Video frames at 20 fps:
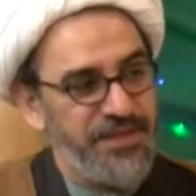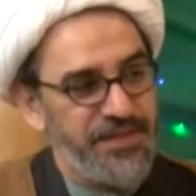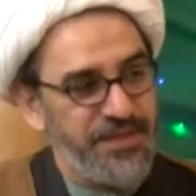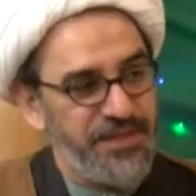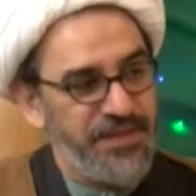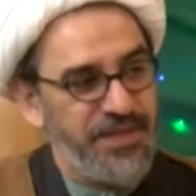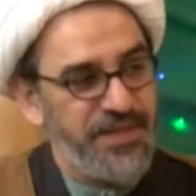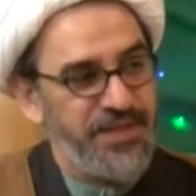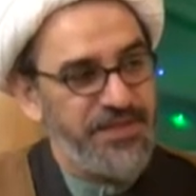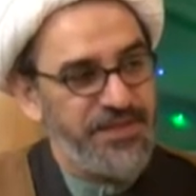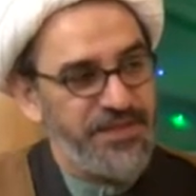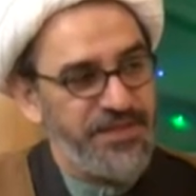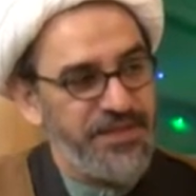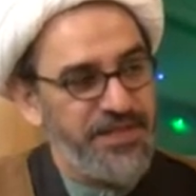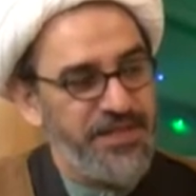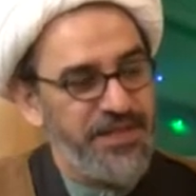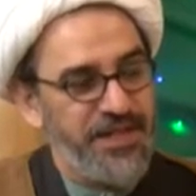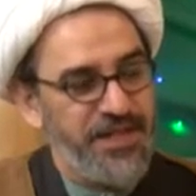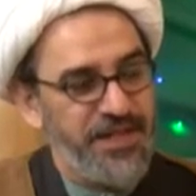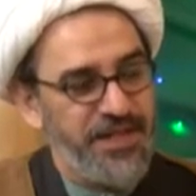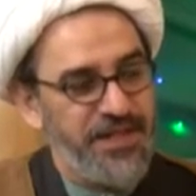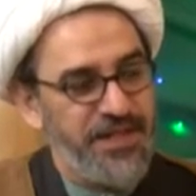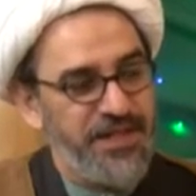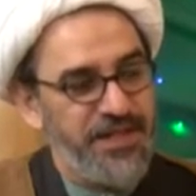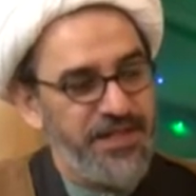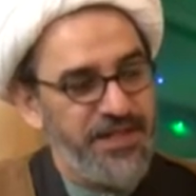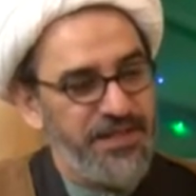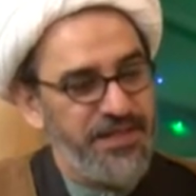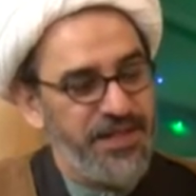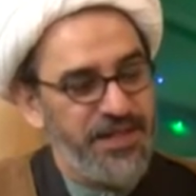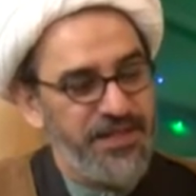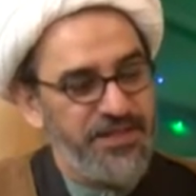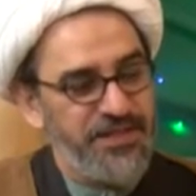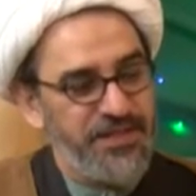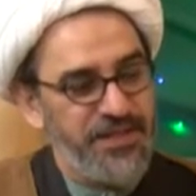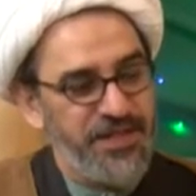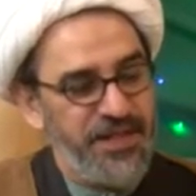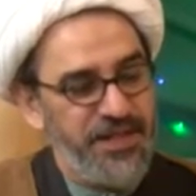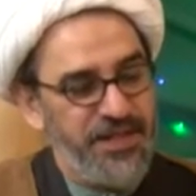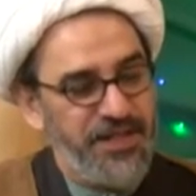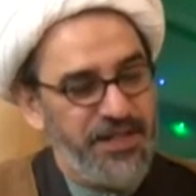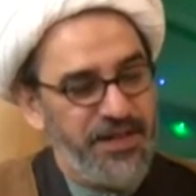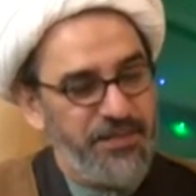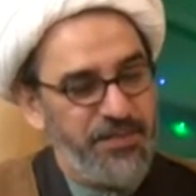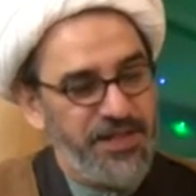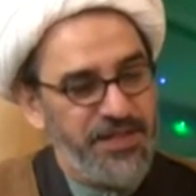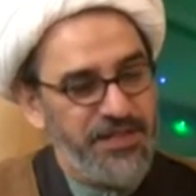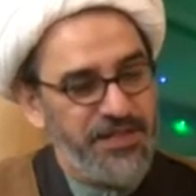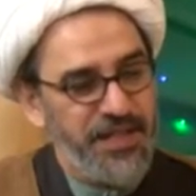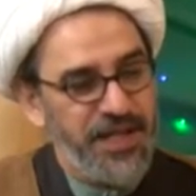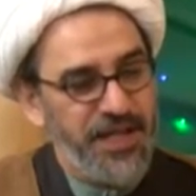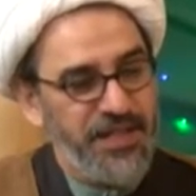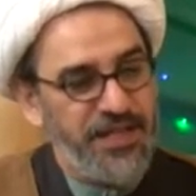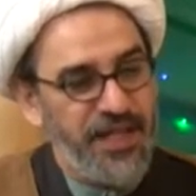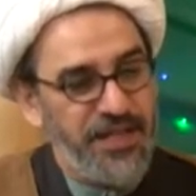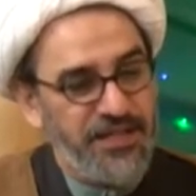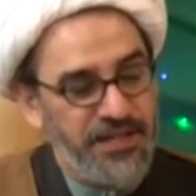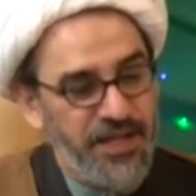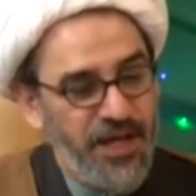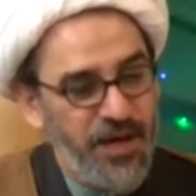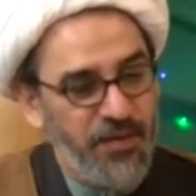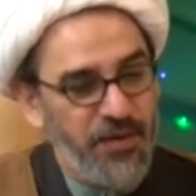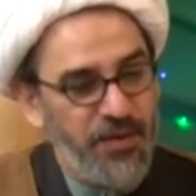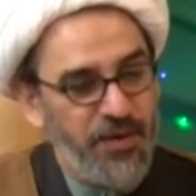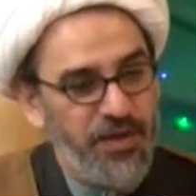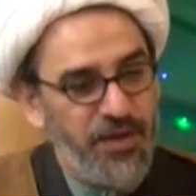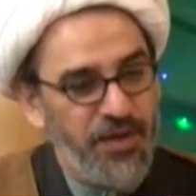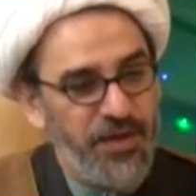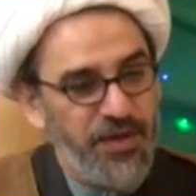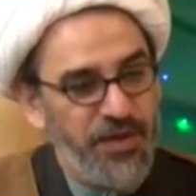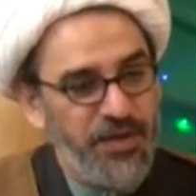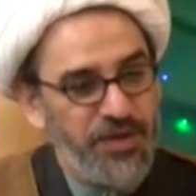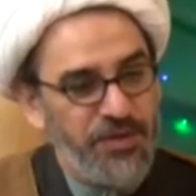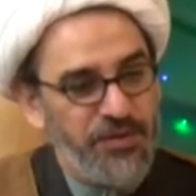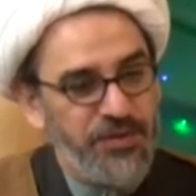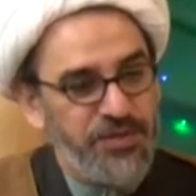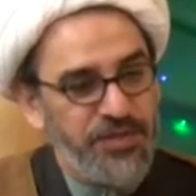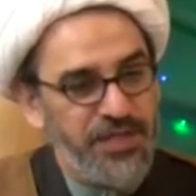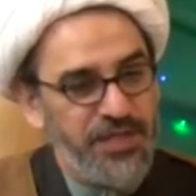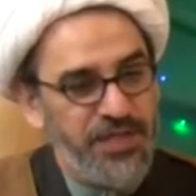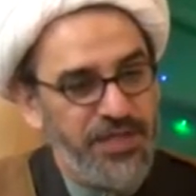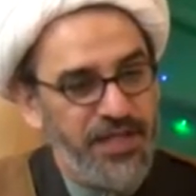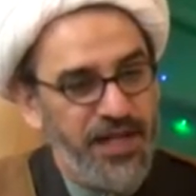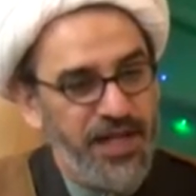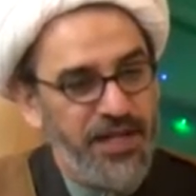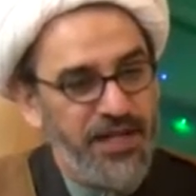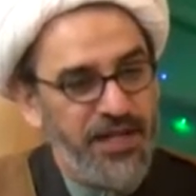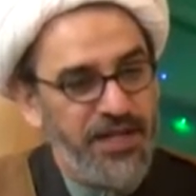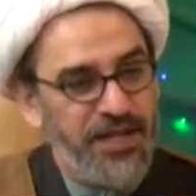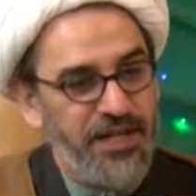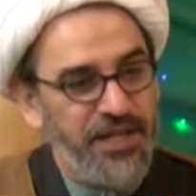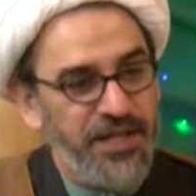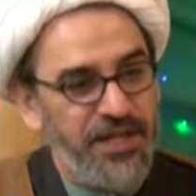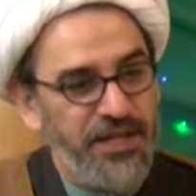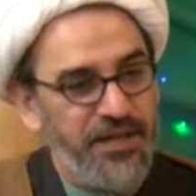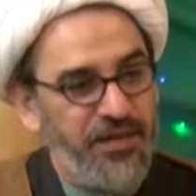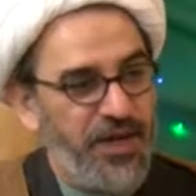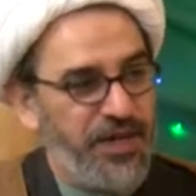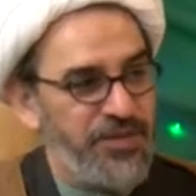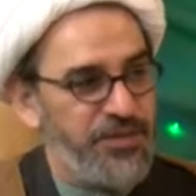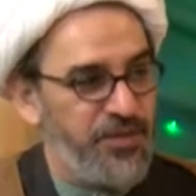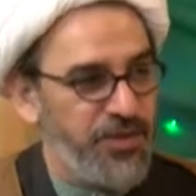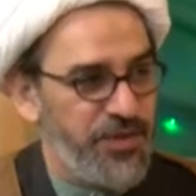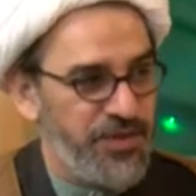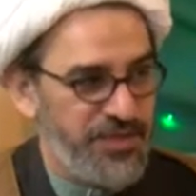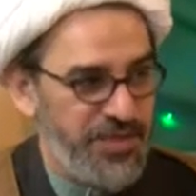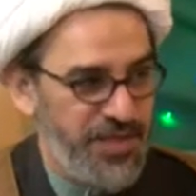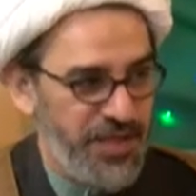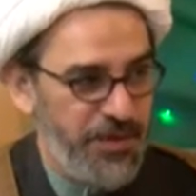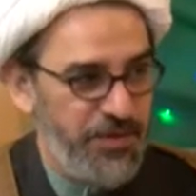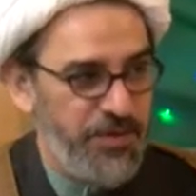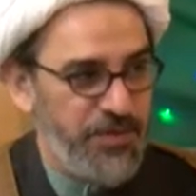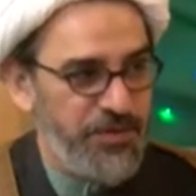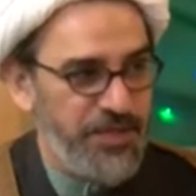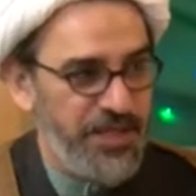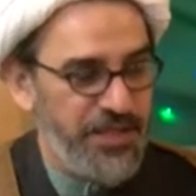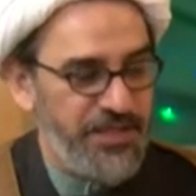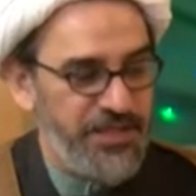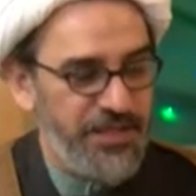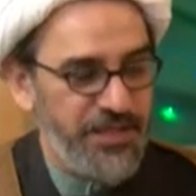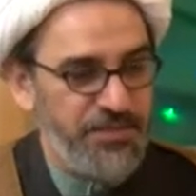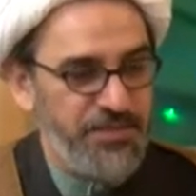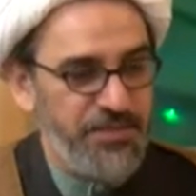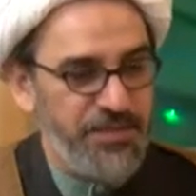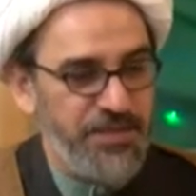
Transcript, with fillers: Yeah. Yes. Yeah. Yeah. It's really amazing. And that's how you see that, you know, as you are saying about Yatim.